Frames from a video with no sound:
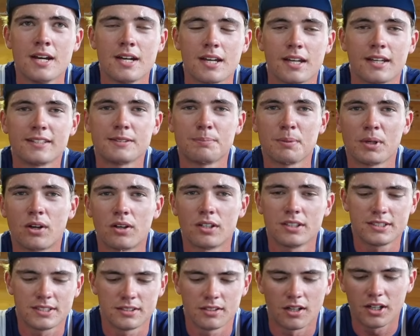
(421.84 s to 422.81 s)
is
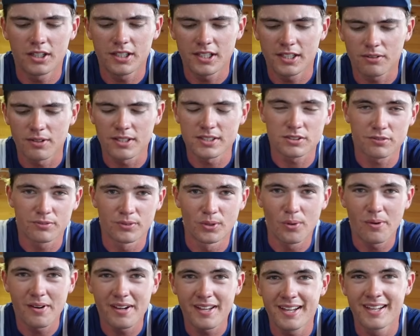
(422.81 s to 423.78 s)
because in Arctic Race of
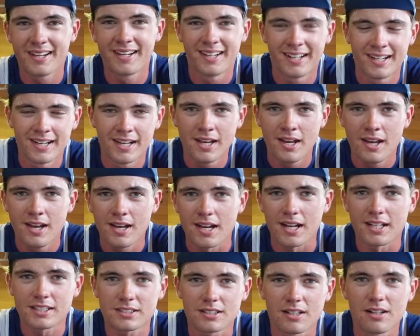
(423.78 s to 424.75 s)
Norway
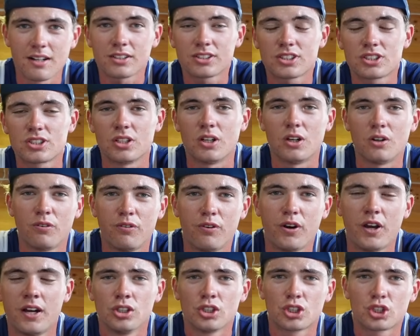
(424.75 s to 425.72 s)
it's lots
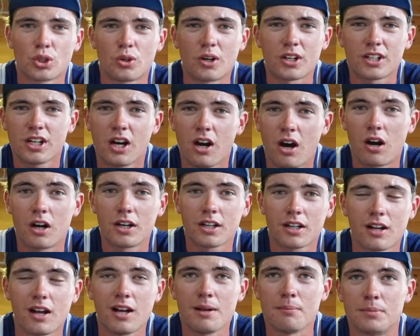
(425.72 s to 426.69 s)
of short hard
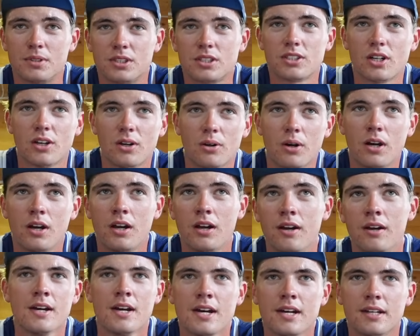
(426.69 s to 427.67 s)
climbs. So
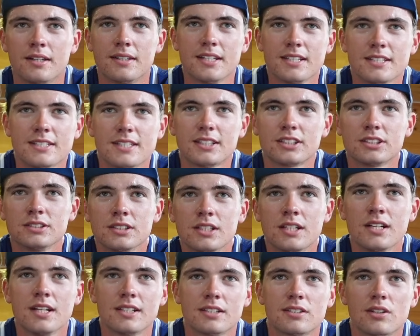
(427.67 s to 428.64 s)
this session
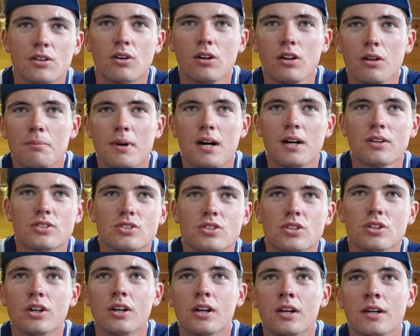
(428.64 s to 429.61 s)
is all about
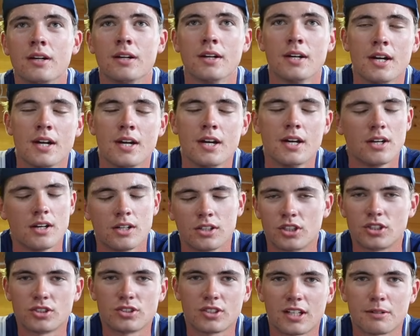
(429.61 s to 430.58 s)

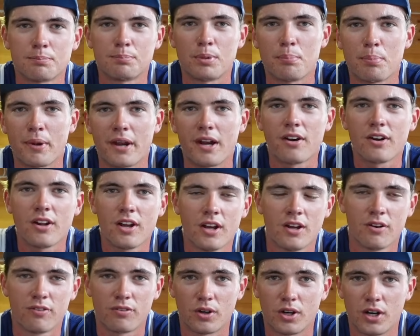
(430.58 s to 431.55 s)
just to get prepared
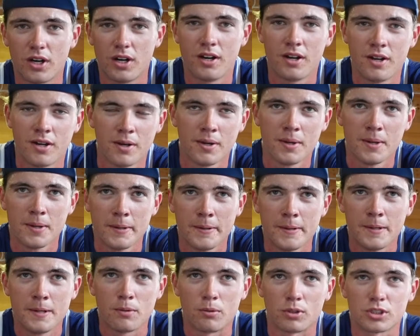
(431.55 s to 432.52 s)
for
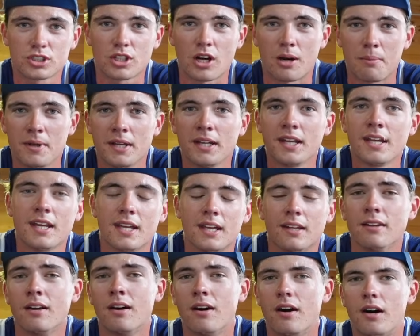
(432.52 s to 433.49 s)
what's coming
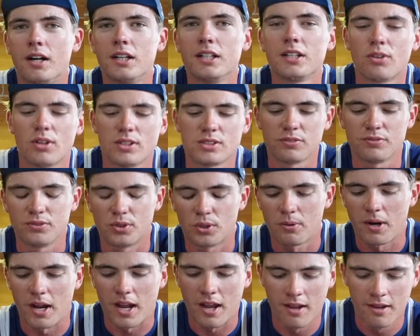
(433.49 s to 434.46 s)
in Arctic Race of
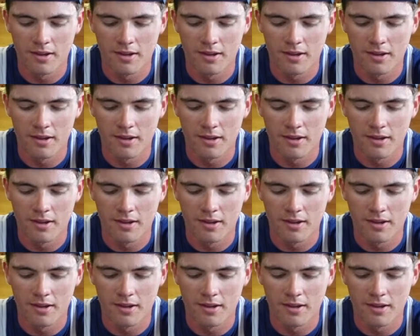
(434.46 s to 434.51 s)
Norway.